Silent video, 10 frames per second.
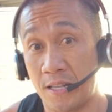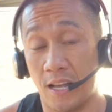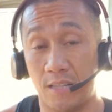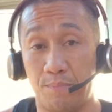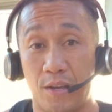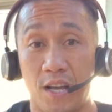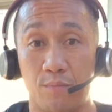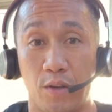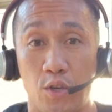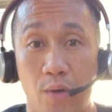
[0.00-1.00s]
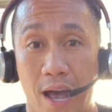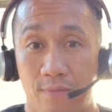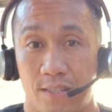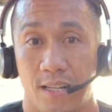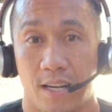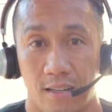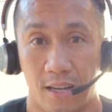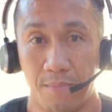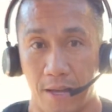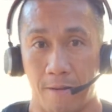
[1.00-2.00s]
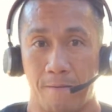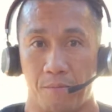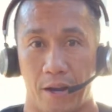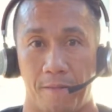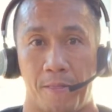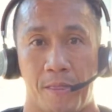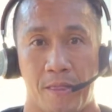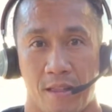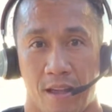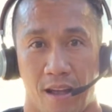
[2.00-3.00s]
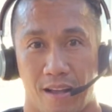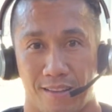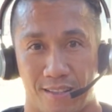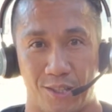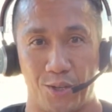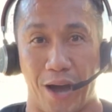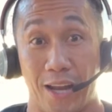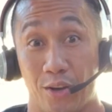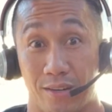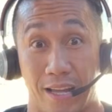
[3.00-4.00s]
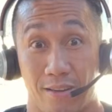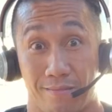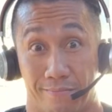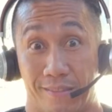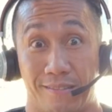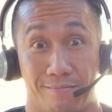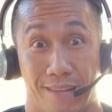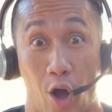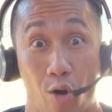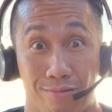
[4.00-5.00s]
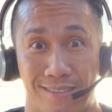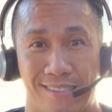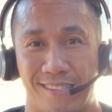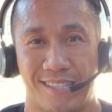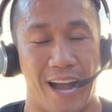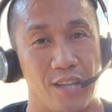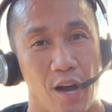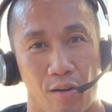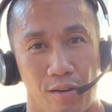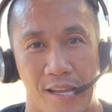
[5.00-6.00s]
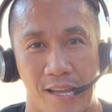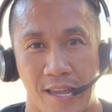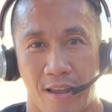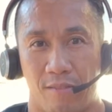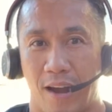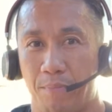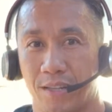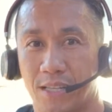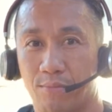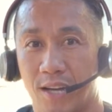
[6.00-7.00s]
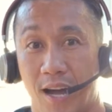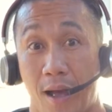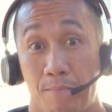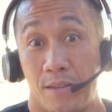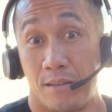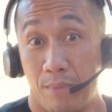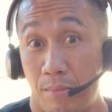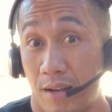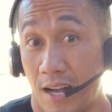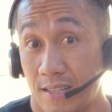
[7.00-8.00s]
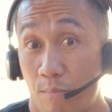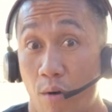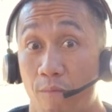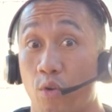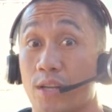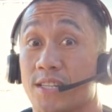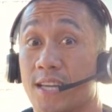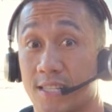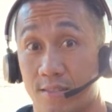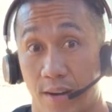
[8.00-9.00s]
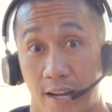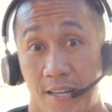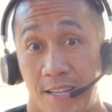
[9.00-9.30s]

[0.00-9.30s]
It's because when you have, see, look at me, right? Do I look like Hulk? I don't, right? But at the same time, remember, guys, I'm 146, right?